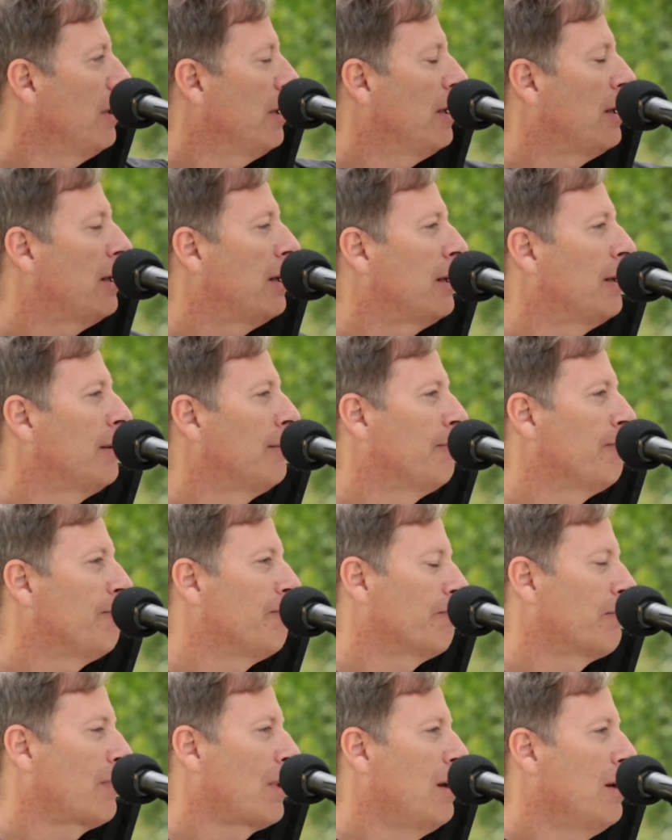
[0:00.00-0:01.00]

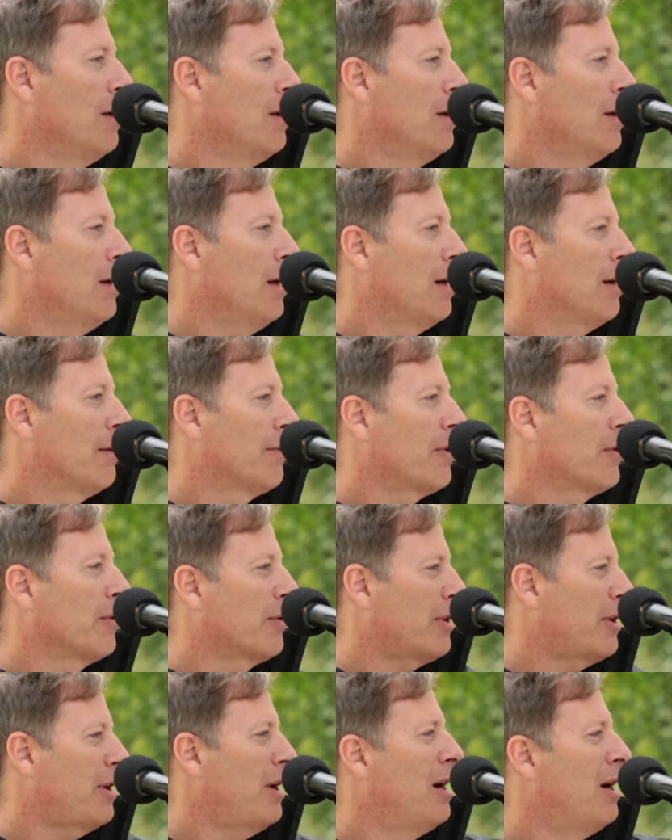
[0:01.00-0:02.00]
So
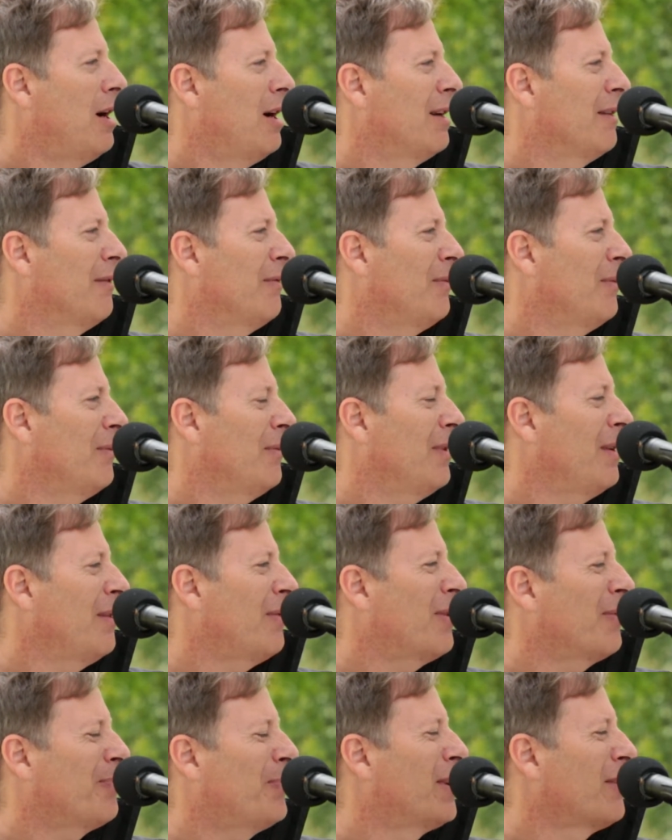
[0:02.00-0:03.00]
it's kind of,
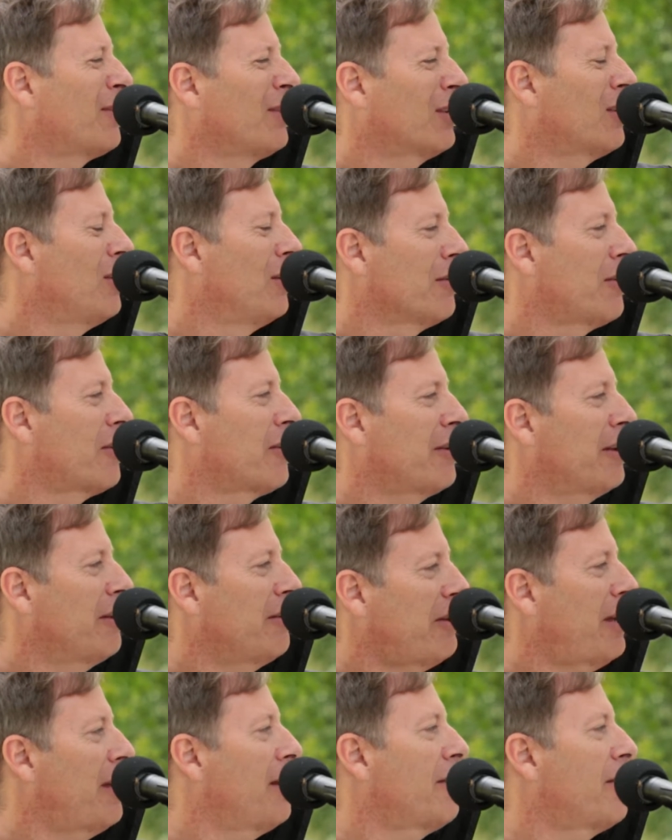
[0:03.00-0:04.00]
but it's not consciously
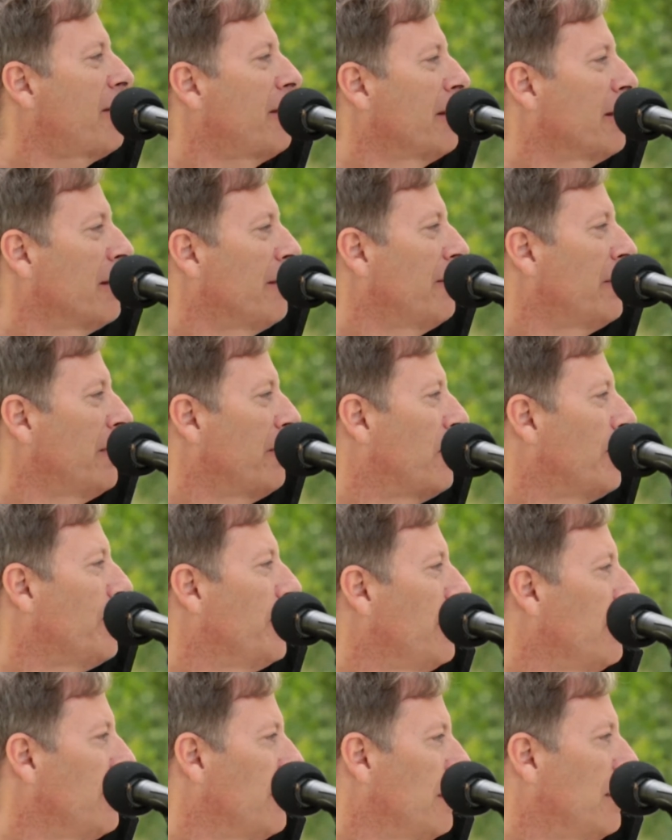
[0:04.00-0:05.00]
testing it. I've never
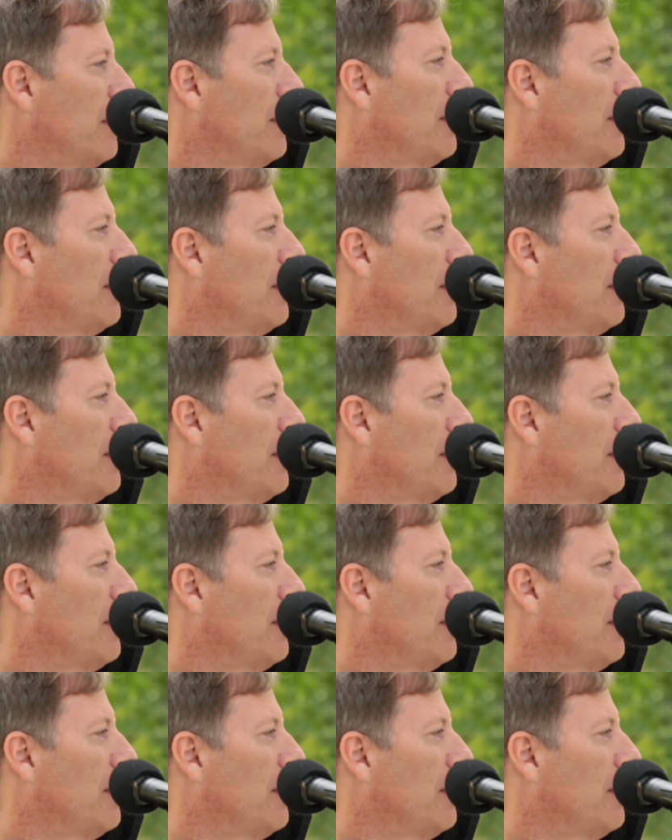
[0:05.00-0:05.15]
been